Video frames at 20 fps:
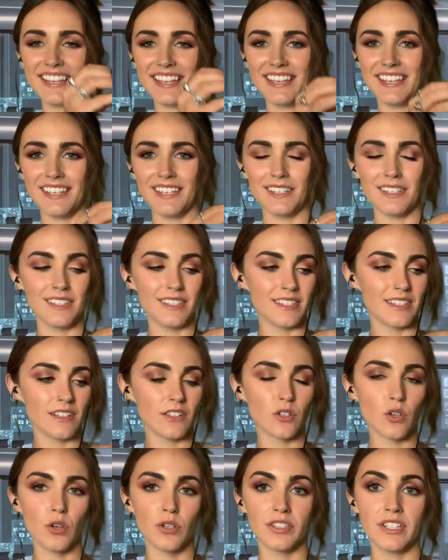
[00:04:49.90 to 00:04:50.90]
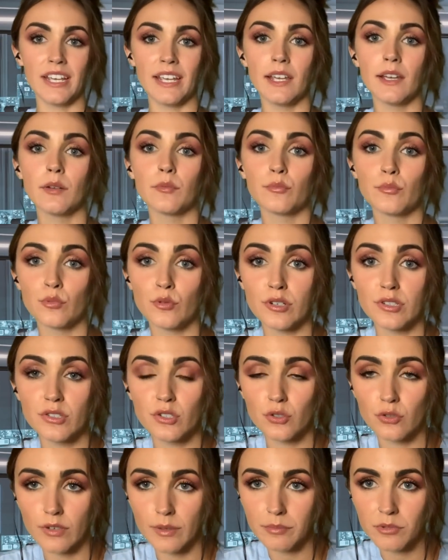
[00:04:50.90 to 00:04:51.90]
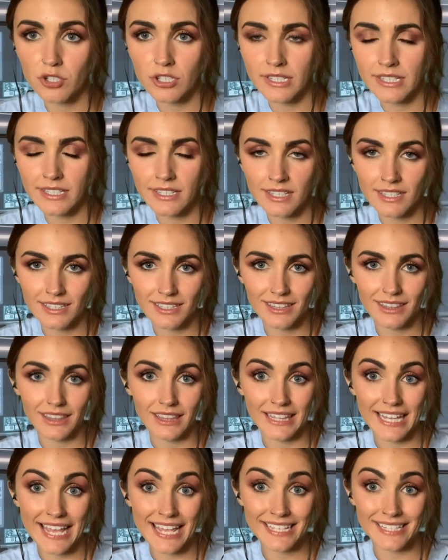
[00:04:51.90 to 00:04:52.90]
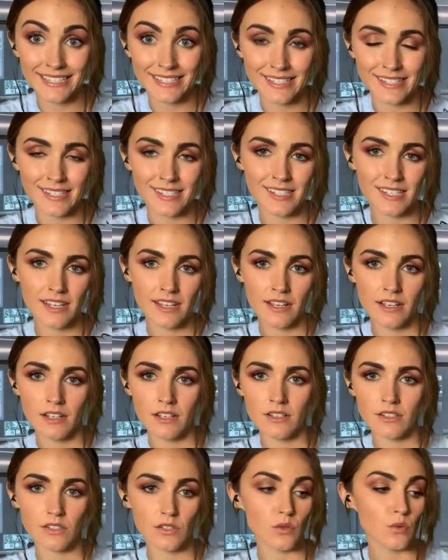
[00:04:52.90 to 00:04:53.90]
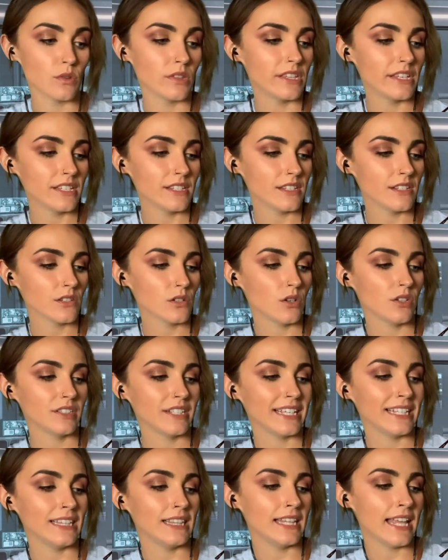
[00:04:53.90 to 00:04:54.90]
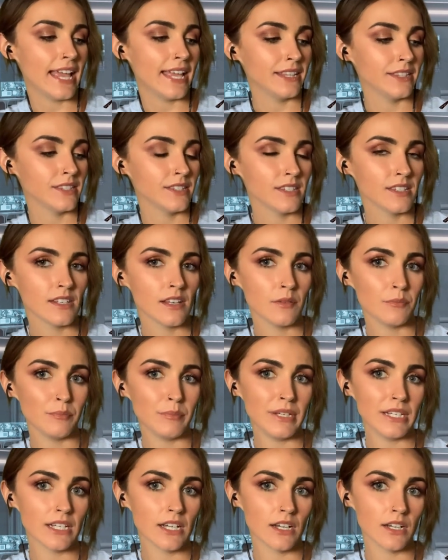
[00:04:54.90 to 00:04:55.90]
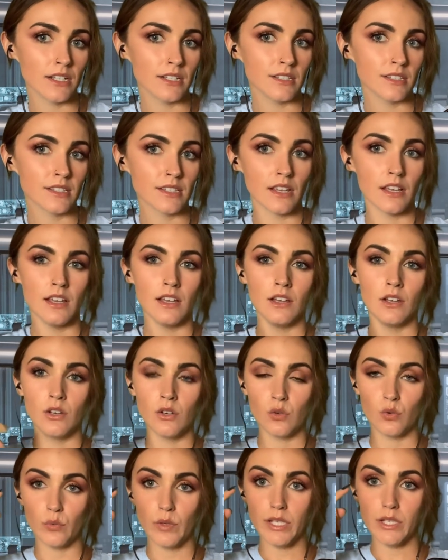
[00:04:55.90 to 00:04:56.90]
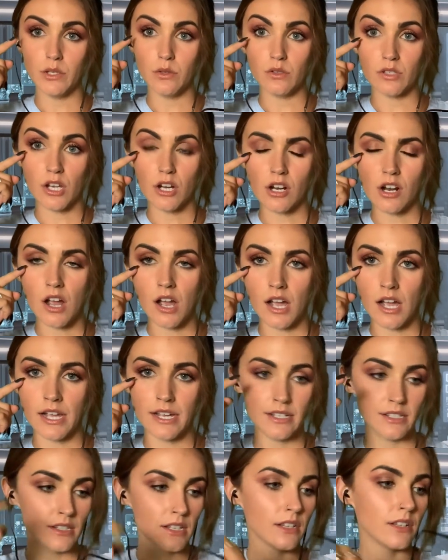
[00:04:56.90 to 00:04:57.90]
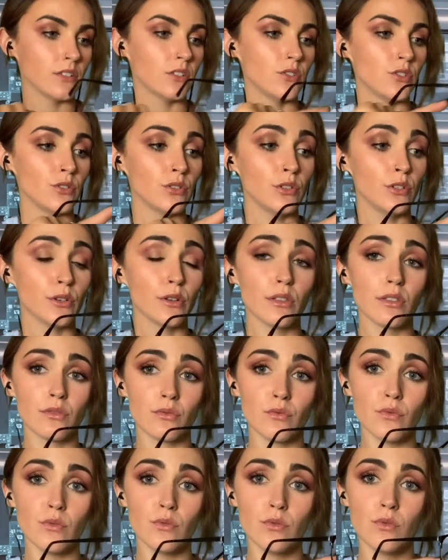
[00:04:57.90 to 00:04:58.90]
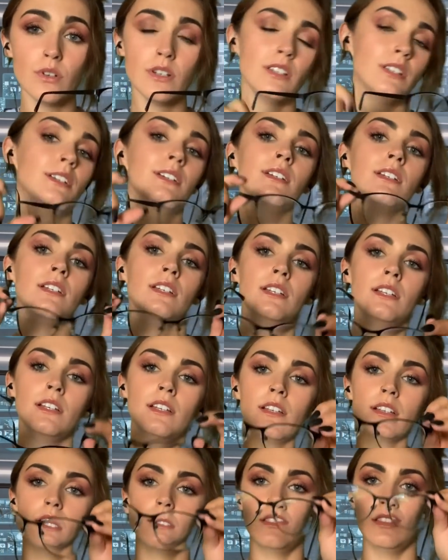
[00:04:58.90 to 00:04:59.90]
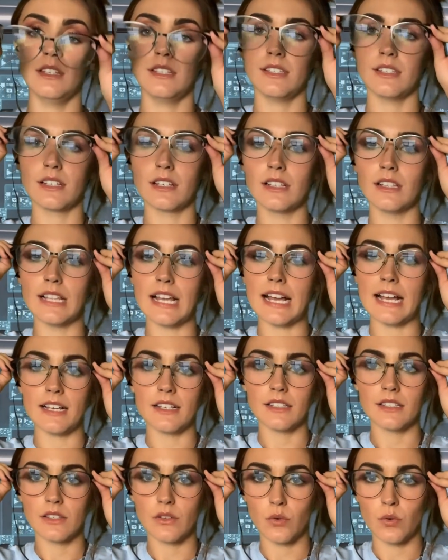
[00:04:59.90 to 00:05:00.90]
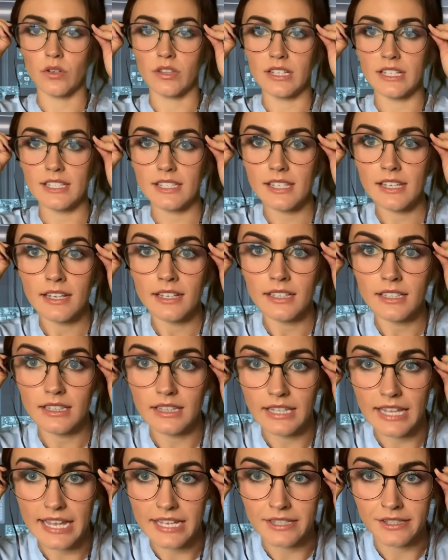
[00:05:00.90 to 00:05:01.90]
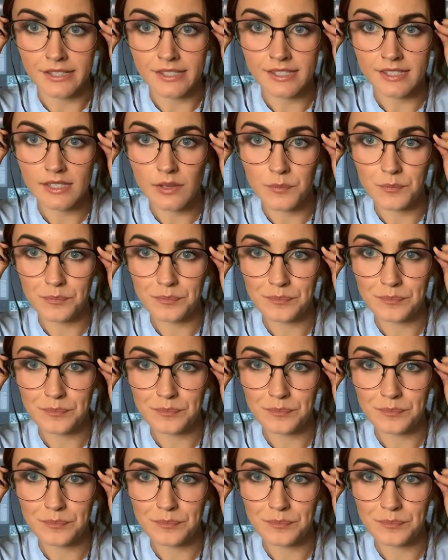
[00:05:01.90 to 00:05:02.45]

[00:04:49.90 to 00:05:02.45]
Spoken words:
is called a prescription lens. So this is called a lens because we use our eyes to look through this glass or this lens.